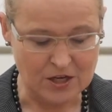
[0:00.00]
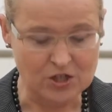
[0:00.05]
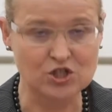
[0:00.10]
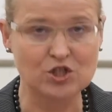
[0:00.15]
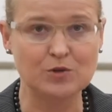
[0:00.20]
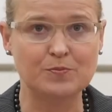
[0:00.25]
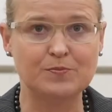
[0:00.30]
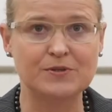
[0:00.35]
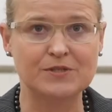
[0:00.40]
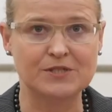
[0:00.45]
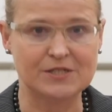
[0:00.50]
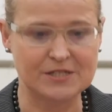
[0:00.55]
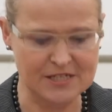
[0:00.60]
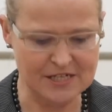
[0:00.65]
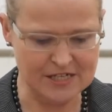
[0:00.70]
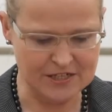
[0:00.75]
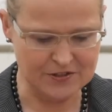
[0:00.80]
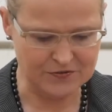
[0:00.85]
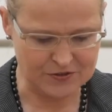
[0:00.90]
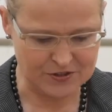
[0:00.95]
She
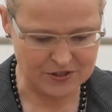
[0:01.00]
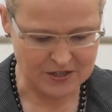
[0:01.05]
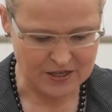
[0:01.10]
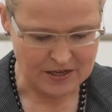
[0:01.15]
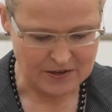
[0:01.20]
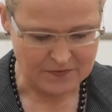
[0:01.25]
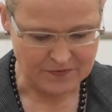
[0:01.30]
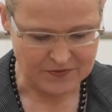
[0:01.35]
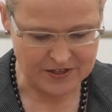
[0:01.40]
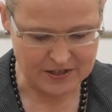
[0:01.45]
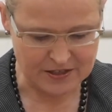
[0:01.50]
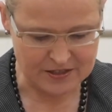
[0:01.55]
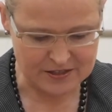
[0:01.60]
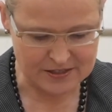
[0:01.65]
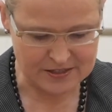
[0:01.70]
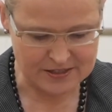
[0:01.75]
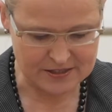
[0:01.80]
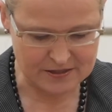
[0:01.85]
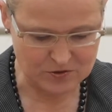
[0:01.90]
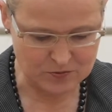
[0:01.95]
perceives the
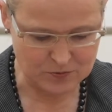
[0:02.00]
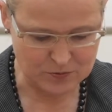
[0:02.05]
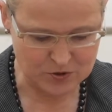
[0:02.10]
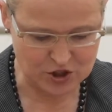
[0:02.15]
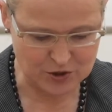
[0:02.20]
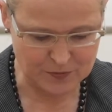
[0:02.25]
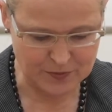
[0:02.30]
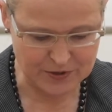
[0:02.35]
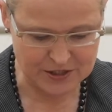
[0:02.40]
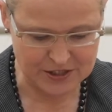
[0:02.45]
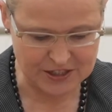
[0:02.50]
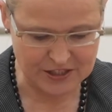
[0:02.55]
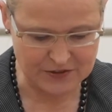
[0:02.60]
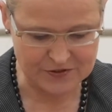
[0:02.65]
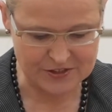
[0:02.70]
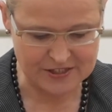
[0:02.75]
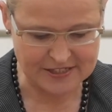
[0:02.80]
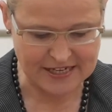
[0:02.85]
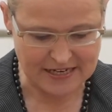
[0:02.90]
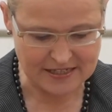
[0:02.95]
she perceives
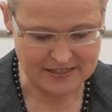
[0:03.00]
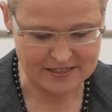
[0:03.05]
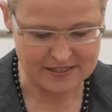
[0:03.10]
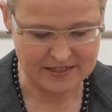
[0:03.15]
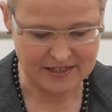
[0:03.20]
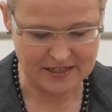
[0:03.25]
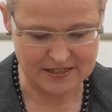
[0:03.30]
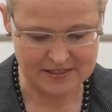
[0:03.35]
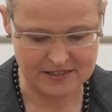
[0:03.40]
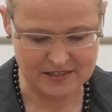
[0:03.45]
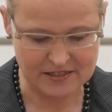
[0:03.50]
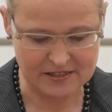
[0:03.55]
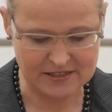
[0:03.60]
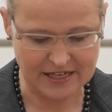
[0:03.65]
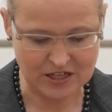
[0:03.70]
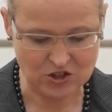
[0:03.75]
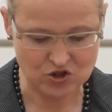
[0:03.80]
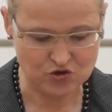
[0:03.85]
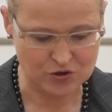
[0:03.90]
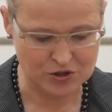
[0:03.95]
sense as a
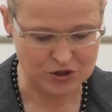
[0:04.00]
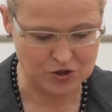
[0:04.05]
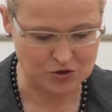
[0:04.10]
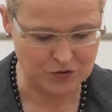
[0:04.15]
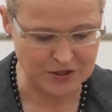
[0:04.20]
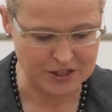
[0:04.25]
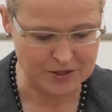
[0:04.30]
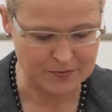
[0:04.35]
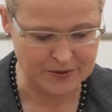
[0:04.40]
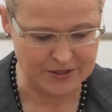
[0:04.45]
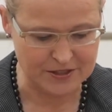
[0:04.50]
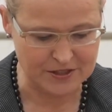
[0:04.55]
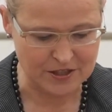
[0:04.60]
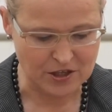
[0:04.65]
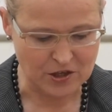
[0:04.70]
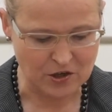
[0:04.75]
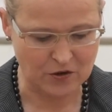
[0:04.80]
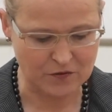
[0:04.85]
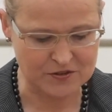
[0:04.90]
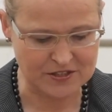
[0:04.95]
sensual treatment
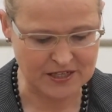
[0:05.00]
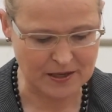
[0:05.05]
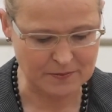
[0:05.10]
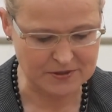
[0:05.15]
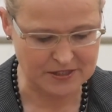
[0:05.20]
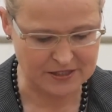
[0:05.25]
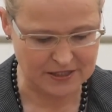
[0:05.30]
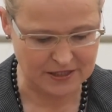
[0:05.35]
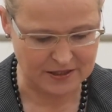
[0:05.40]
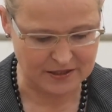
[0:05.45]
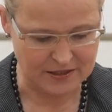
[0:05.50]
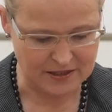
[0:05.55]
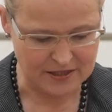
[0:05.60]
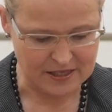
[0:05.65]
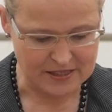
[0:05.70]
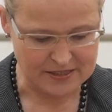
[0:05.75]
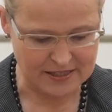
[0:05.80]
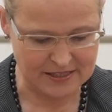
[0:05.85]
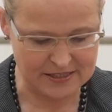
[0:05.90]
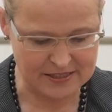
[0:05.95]
of something
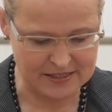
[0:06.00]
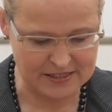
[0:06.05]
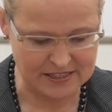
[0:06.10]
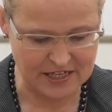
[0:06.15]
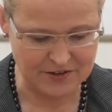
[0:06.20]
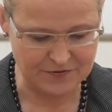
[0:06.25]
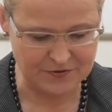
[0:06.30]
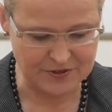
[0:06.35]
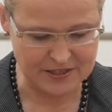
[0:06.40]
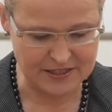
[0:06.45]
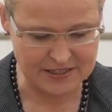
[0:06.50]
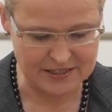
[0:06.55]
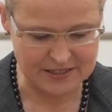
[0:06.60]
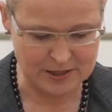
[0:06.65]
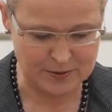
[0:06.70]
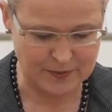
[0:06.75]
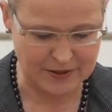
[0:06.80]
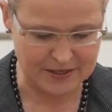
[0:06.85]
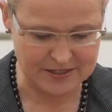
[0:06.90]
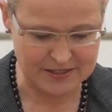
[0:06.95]
that is given in
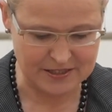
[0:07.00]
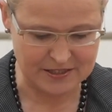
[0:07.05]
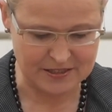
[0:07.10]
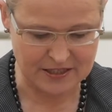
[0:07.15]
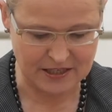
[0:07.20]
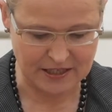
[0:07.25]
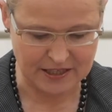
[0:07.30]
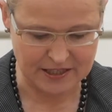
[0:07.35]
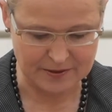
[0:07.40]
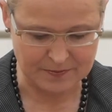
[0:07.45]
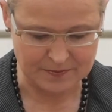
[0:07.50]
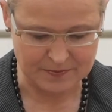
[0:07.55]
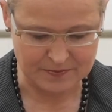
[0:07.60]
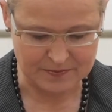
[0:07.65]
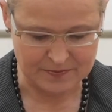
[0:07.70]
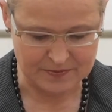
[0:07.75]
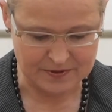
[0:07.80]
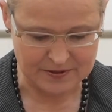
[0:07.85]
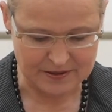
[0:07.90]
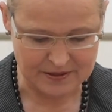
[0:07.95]
space and time.
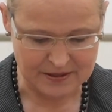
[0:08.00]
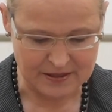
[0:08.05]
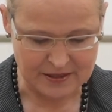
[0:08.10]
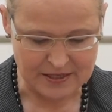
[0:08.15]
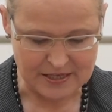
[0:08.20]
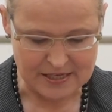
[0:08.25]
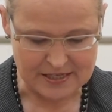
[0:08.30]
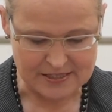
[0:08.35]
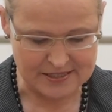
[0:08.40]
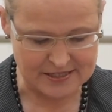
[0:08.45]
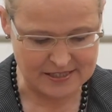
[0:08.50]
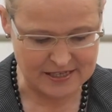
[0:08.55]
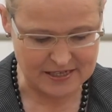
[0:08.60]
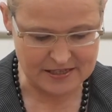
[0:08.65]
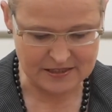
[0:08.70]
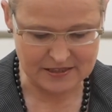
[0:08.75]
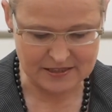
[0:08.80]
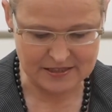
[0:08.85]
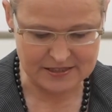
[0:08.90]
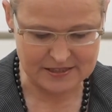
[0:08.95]

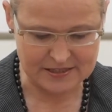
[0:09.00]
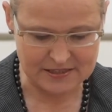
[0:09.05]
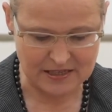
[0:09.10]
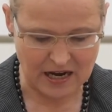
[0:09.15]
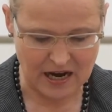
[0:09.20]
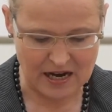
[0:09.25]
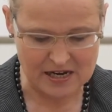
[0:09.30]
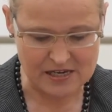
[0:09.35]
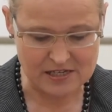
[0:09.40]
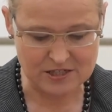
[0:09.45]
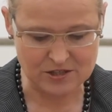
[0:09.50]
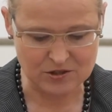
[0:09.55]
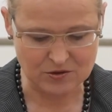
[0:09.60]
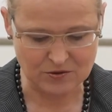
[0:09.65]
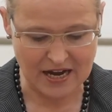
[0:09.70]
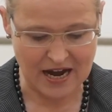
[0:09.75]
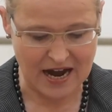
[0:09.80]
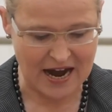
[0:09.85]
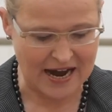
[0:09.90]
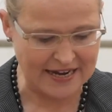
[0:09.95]
Sinn ist also
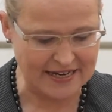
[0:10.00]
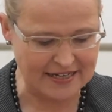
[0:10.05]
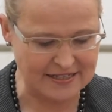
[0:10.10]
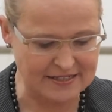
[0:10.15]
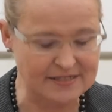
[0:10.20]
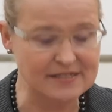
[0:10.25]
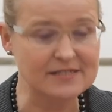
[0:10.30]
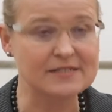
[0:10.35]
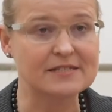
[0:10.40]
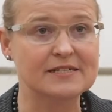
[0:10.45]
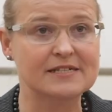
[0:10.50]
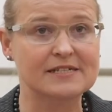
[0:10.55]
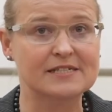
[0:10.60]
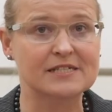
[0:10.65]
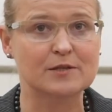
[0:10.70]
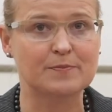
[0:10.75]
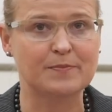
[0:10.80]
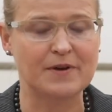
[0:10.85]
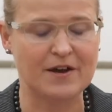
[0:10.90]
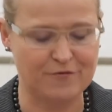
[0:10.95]
Ereignis
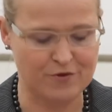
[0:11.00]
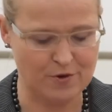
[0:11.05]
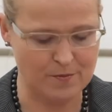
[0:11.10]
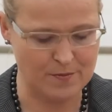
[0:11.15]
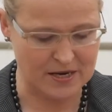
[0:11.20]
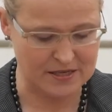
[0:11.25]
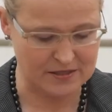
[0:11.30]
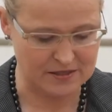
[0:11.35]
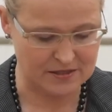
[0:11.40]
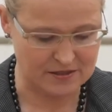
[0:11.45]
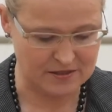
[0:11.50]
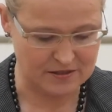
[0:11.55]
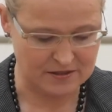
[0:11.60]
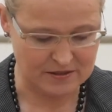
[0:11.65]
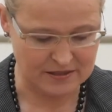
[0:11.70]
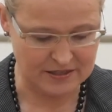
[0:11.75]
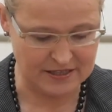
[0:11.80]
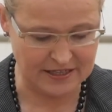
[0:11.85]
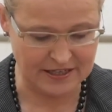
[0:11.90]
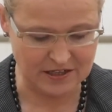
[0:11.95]
ist Performance.
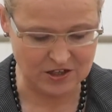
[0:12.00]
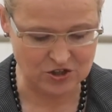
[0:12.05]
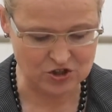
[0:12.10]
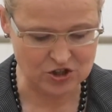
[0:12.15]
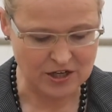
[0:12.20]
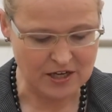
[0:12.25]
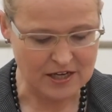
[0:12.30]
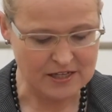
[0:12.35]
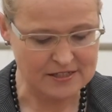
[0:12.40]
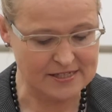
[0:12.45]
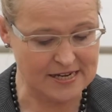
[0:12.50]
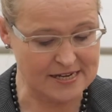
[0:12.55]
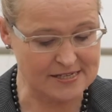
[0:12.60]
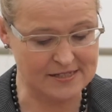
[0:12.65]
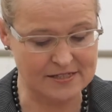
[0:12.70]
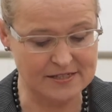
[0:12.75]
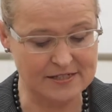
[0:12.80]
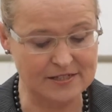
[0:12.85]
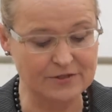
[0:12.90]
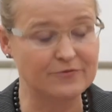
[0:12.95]
In English,
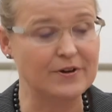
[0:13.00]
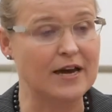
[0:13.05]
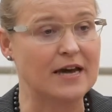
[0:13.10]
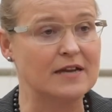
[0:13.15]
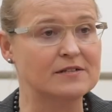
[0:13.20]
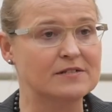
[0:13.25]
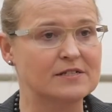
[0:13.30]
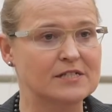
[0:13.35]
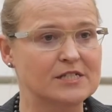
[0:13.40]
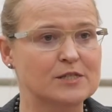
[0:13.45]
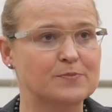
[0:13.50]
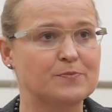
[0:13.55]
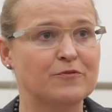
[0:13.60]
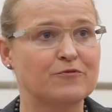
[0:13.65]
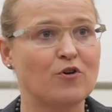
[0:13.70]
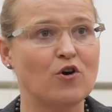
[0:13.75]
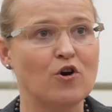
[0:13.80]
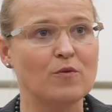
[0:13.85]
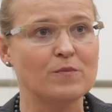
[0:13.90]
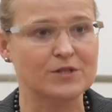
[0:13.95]
sense event is
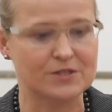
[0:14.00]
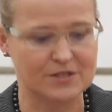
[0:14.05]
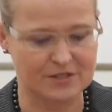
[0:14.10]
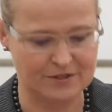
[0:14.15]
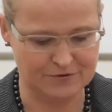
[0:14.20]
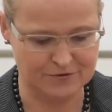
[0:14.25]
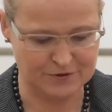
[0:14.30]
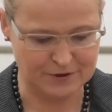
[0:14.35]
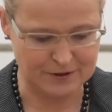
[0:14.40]
performative.